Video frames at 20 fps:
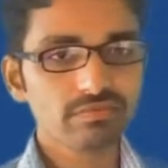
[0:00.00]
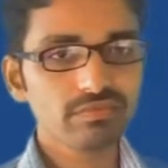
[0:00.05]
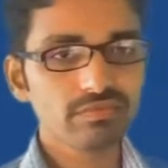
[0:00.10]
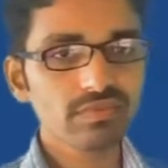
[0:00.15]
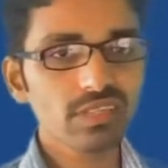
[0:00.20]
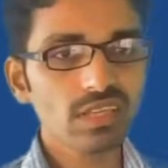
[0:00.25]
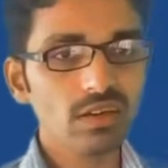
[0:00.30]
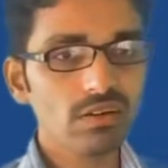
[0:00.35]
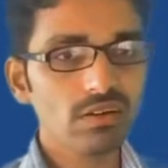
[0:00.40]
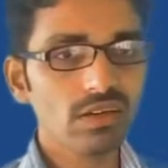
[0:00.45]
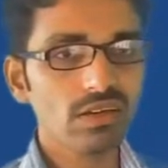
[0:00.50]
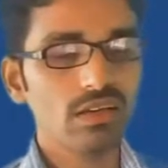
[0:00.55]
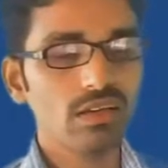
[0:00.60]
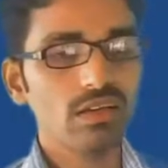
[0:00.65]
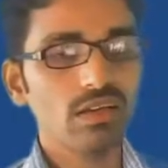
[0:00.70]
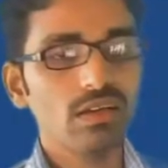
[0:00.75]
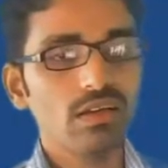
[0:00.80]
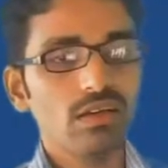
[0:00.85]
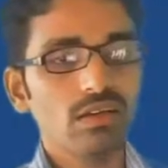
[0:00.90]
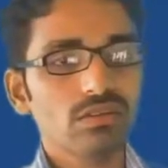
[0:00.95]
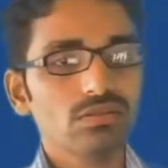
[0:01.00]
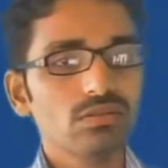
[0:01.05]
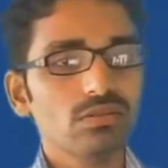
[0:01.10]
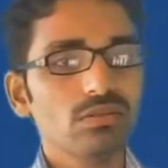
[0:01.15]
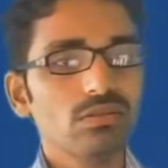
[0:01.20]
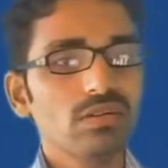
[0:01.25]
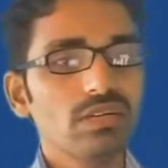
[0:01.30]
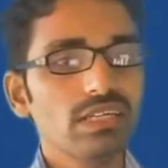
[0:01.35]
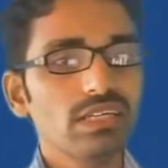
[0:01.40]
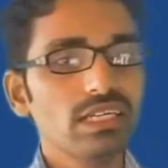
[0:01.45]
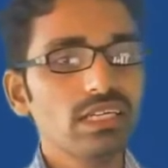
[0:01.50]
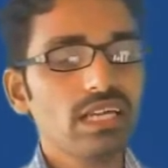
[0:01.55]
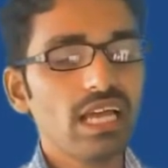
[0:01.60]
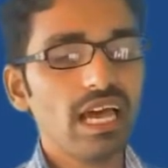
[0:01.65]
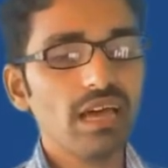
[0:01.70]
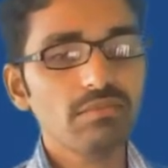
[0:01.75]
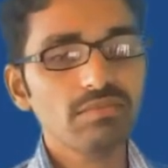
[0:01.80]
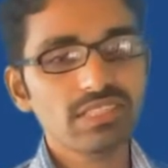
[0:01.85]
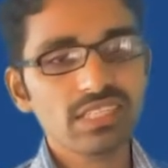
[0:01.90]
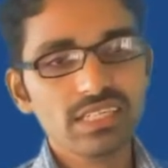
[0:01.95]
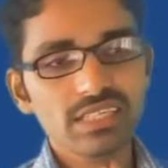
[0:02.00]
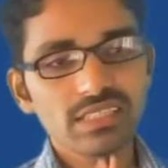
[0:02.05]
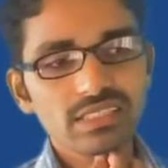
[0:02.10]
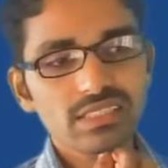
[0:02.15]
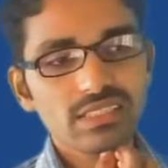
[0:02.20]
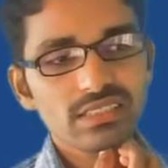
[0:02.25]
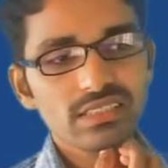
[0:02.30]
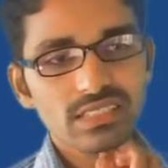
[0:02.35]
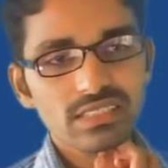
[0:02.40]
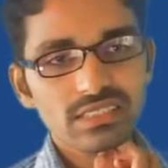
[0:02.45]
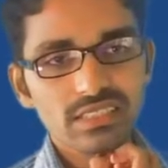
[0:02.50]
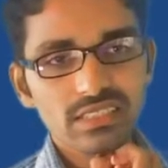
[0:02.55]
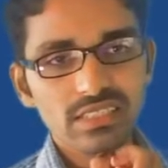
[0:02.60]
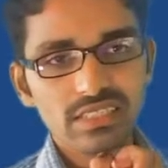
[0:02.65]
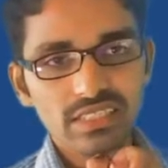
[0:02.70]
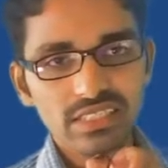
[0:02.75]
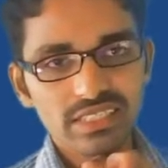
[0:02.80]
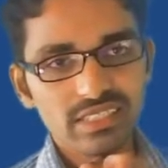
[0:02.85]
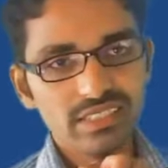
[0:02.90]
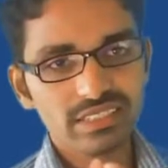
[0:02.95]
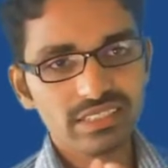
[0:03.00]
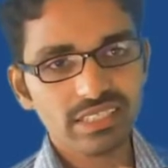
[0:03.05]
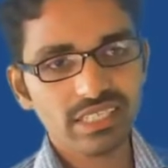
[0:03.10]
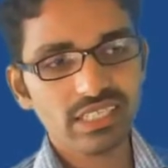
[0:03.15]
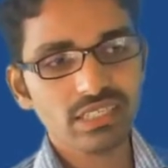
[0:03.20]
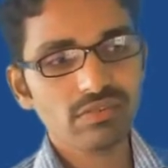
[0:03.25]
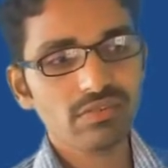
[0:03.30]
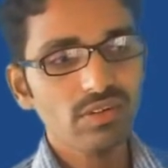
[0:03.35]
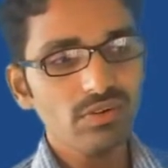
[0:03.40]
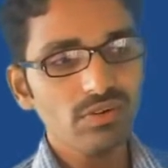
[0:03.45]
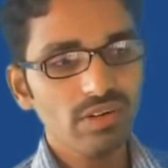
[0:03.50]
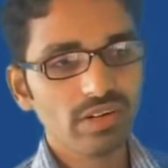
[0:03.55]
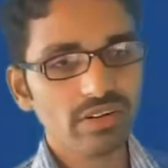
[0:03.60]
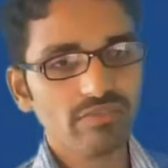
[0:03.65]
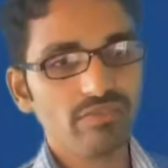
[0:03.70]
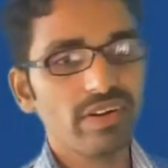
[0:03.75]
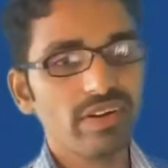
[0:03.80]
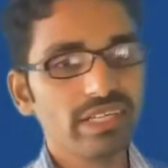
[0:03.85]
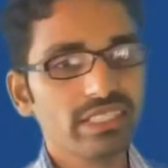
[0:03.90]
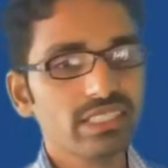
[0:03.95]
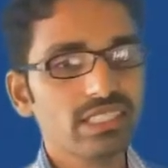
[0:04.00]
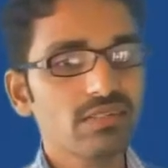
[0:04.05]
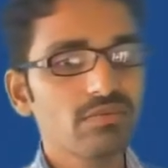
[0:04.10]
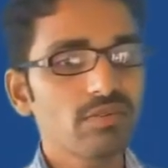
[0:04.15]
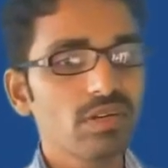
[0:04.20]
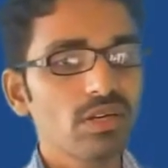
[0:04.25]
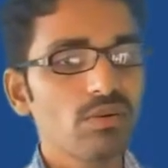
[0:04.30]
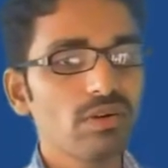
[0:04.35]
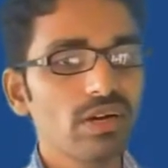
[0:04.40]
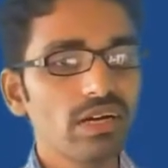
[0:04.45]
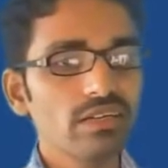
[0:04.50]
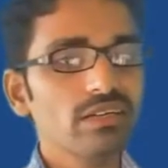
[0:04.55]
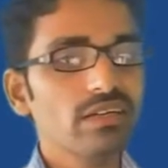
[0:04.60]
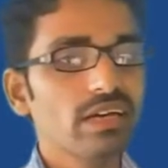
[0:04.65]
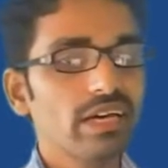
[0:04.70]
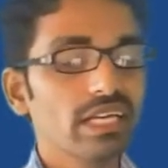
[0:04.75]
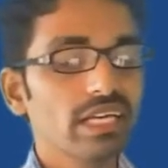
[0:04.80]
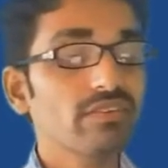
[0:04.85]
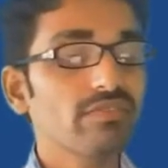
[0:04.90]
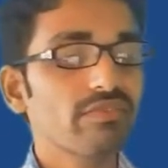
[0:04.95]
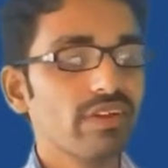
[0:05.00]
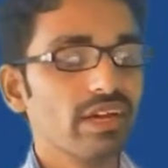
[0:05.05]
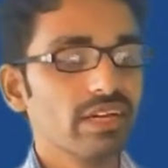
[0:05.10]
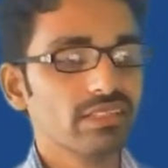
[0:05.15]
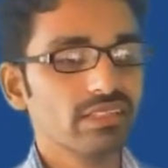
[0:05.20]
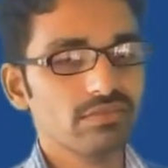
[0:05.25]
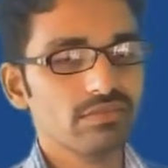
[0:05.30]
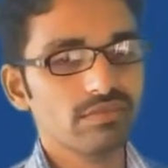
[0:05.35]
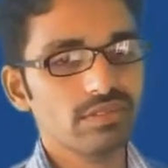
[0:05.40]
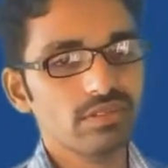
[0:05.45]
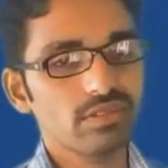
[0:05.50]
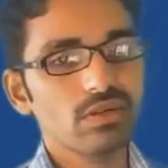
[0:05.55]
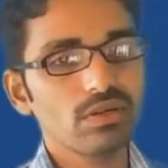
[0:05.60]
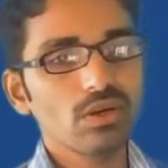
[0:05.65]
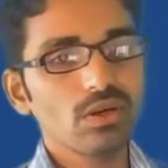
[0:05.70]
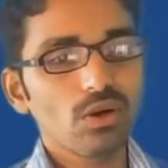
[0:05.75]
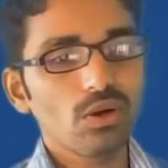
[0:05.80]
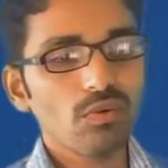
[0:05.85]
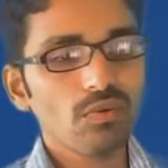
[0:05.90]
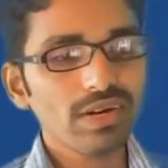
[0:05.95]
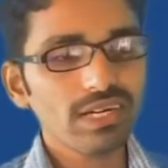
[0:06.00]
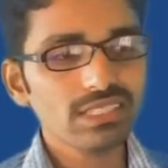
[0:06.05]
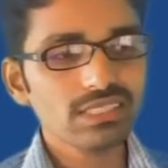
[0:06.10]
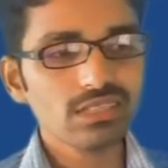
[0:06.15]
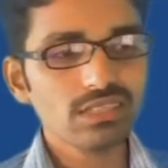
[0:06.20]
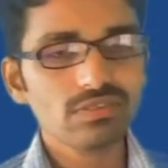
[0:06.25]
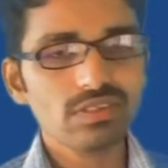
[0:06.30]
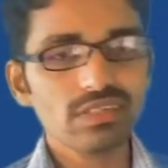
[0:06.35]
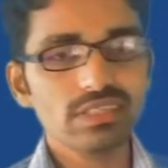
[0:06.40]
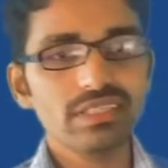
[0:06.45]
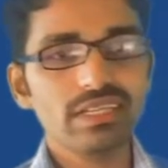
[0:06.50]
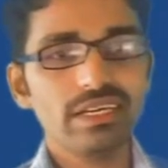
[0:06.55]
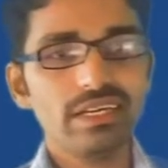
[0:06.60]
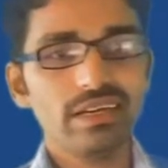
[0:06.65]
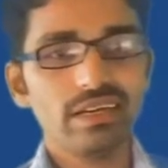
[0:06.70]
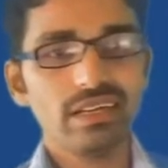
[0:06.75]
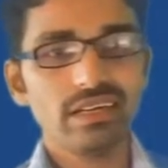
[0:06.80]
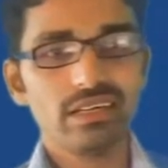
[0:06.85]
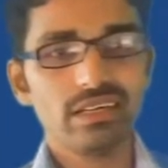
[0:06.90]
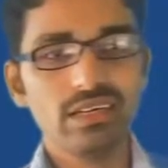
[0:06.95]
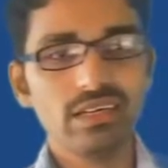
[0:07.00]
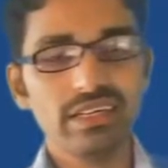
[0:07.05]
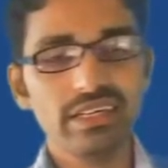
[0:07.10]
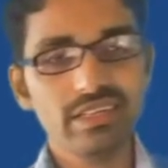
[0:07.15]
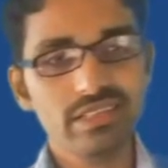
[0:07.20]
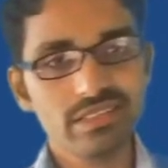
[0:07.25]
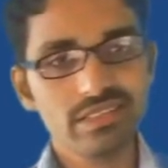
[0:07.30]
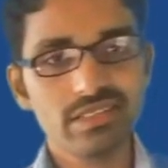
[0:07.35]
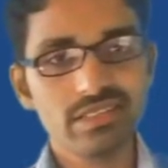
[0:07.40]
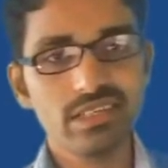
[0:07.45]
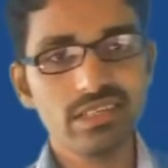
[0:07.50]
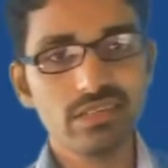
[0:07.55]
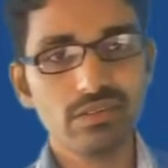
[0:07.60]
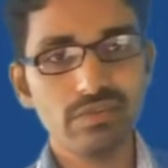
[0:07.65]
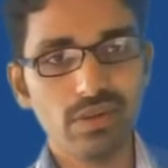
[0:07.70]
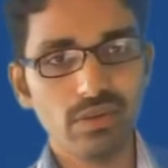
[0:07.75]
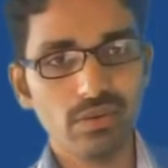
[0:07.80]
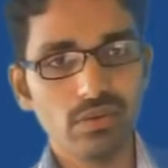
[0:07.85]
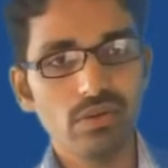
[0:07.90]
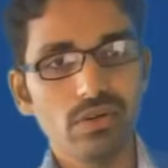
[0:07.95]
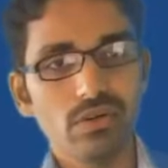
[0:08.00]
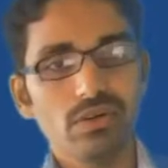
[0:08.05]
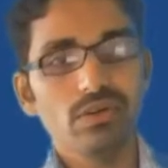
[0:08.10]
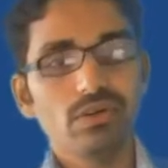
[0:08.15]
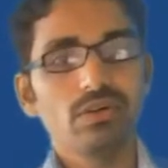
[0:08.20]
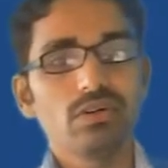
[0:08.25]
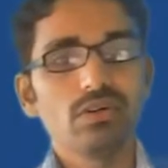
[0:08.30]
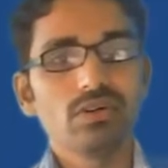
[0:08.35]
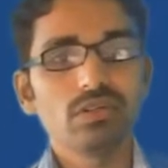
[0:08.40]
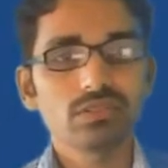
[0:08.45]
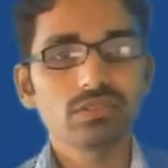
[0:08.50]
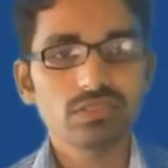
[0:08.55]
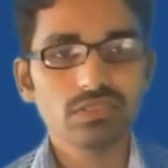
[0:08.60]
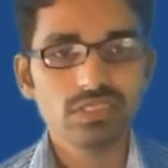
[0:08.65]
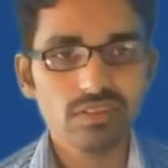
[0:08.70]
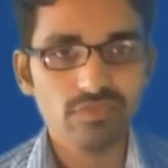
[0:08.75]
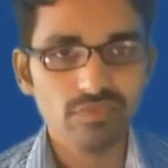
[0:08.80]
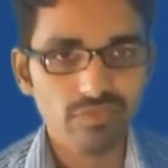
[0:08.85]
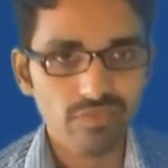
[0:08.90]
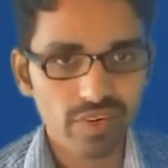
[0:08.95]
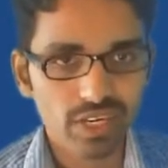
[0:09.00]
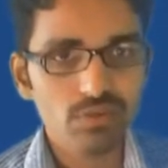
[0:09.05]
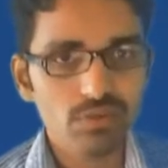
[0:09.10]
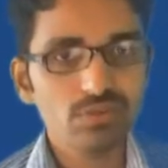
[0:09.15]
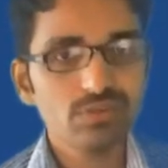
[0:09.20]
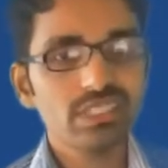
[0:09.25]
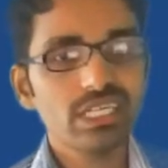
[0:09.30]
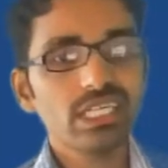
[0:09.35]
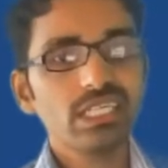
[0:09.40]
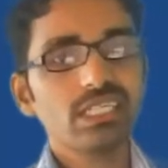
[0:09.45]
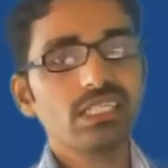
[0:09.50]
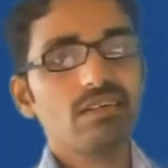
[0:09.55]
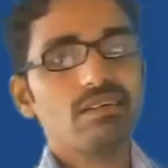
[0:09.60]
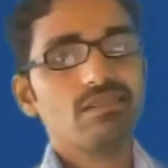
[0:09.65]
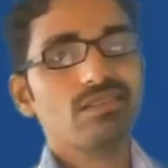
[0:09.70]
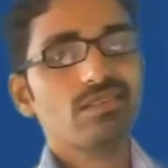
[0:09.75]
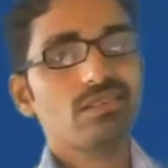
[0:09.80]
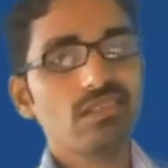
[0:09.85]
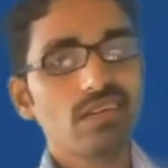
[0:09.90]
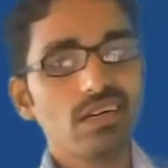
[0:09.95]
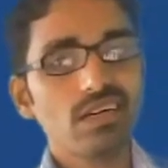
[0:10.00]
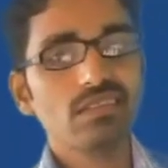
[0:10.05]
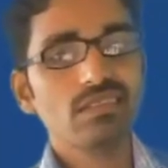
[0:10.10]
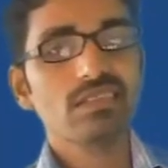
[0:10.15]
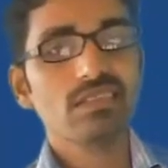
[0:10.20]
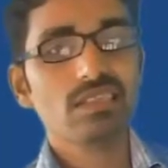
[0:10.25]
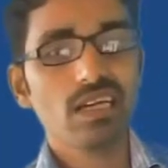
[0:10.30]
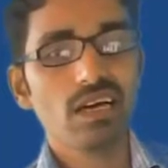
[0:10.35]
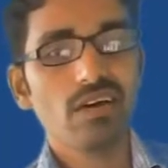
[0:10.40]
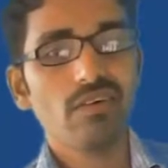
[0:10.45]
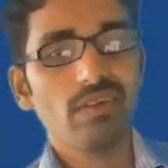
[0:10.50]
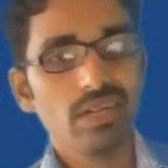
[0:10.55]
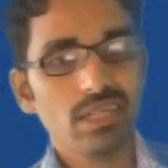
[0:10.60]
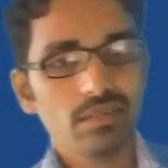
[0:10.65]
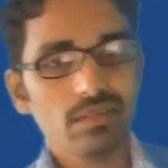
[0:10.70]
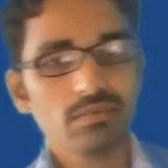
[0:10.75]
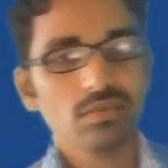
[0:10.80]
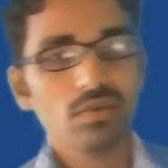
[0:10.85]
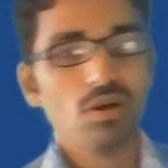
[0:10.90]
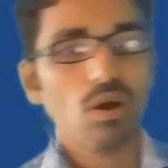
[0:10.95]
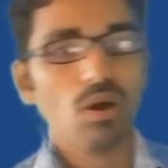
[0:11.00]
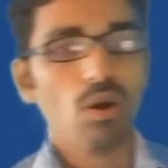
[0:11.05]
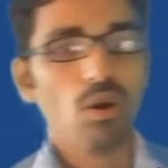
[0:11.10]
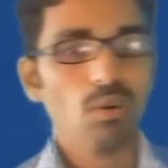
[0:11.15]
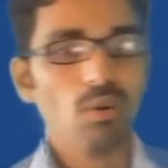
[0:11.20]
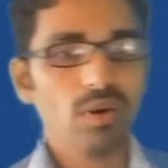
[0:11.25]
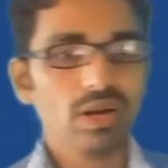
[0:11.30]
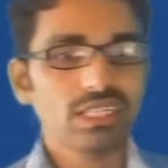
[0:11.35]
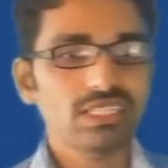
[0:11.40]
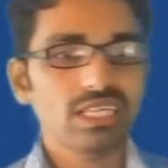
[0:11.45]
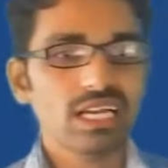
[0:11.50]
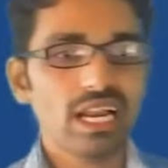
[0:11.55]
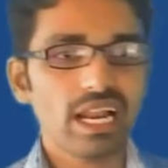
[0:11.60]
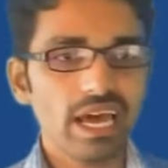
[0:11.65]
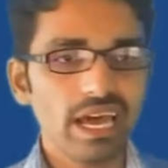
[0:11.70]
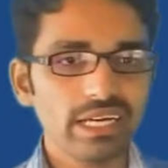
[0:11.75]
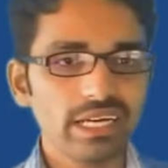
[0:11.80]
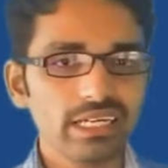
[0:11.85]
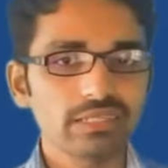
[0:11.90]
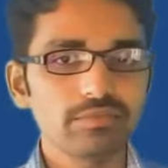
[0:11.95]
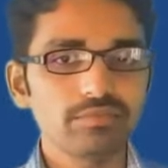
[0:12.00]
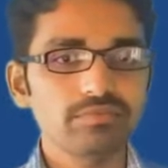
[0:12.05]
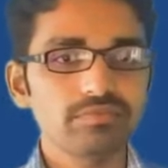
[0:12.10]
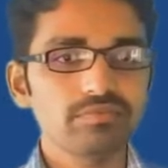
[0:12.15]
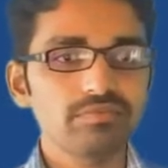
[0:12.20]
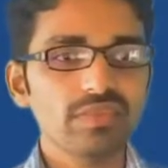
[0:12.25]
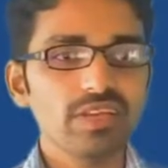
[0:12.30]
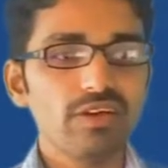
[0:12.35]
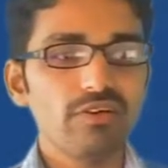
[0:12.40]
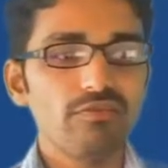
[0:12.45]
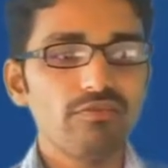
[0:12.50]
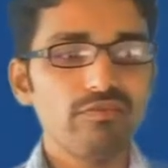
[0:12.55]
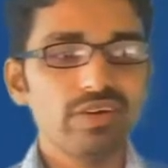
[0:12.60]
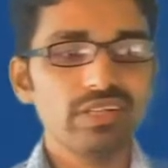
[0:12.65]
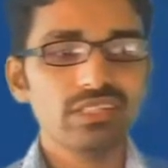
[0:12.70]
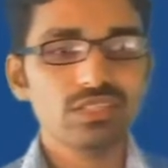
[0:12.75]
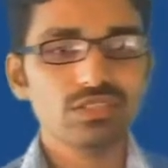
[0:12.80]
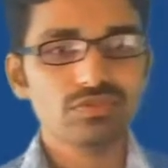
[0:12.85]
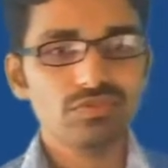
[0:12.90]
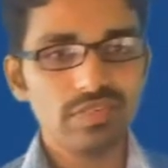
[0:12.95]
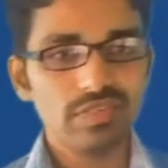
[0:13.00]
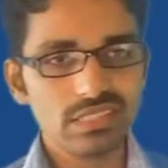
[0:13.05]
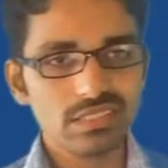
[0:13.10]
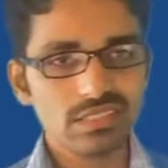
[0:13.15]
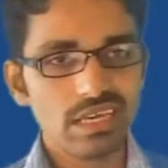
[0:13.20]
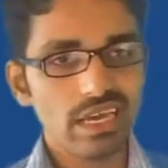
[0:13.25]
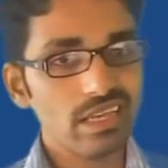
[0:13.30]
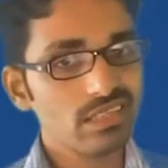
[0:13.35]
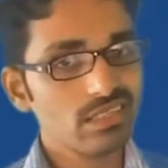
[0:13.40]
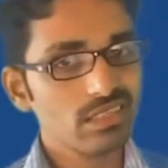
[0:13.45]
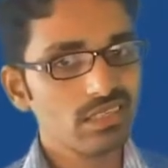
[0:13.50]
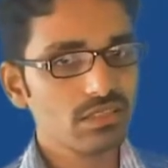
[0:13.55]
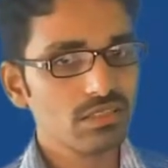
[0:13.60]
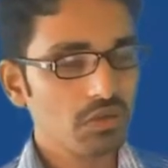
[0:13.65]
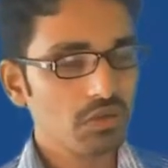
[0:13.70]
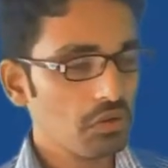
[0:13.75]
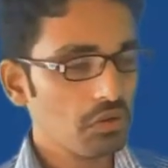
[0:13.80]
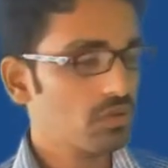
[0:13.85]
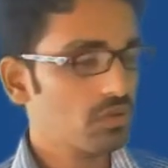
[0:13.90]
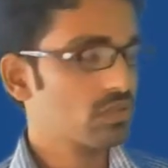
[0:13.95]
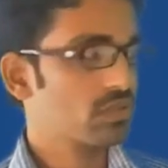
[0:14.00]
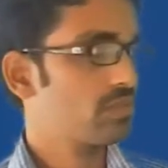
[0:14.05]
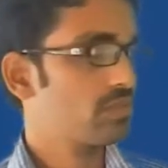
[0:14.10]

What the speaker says: Okay. So here I am saying that there is an incident wave, reflected wave and refracted wave. What is actually the incident wave? So the wave that starts traveling over the line when the switch S is closed,